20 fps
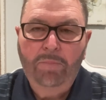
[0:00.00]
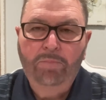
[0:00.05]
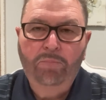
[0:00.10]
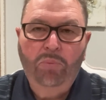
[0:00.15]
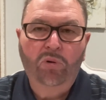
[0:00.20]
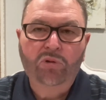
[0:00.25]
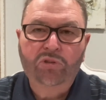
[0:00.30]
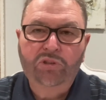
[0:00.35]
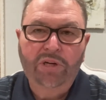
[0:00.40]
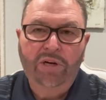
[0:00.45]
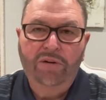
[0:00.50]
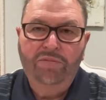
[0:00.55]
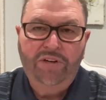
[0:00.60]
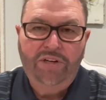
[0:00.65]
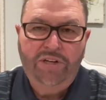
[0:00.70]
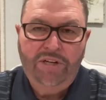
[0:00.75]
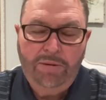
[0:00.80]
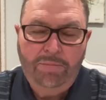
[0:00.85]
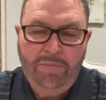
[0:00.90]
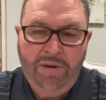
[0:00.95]
a person of
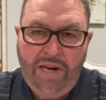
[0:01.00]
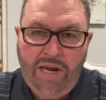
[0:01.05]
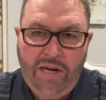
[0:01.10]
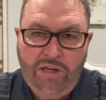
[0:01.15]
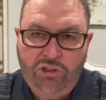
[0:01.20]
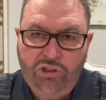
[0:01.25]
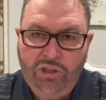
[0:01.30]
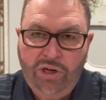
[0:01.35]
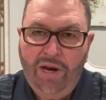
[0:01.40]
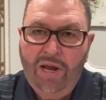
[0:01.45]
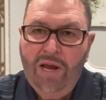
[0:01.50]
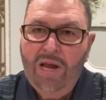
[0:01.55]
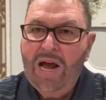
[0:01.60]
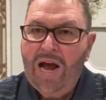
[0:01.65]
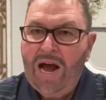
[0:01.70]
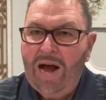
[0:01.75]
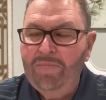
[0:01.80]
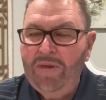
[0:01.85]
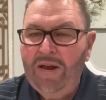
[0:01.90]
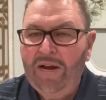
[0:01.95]
intimidation.
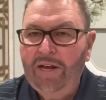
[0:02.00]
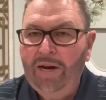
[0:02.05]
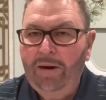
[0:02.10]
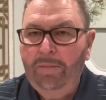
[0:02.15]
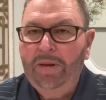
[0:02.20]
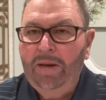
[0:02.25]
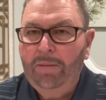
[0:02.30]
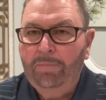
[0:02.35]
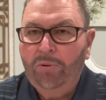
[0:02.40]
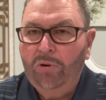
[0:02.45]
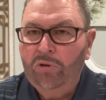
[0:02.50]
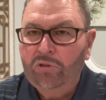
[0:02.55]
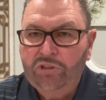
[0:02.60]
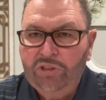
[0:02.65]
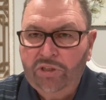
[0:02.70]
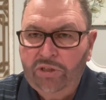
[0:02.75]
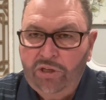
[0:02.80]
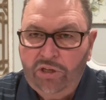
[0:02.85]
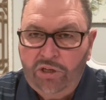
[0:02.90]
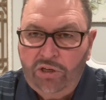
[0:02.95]
I'm not going to be a
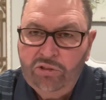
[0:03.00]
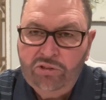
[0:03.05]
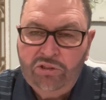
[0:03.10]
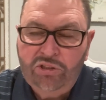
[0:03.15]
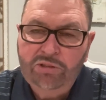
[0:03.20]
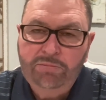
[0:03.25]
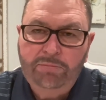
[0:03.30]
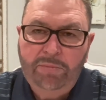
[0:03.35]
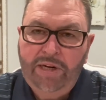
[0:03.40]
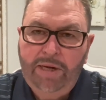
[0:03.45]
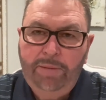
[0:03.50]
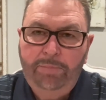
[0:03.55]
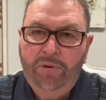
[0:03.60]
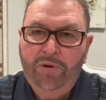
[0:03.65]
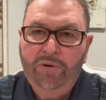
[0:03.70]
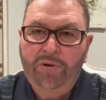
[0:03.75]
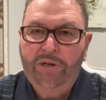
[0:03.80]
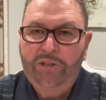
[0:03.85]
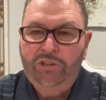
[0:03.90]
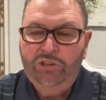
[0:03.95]
person that uses
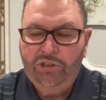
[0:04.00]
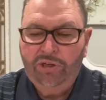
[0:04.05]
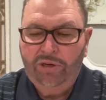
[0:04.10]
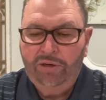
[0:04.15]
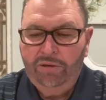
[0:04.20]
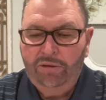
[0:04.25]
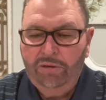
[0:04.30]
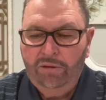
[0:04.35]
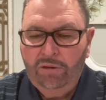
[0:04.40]
manipulation.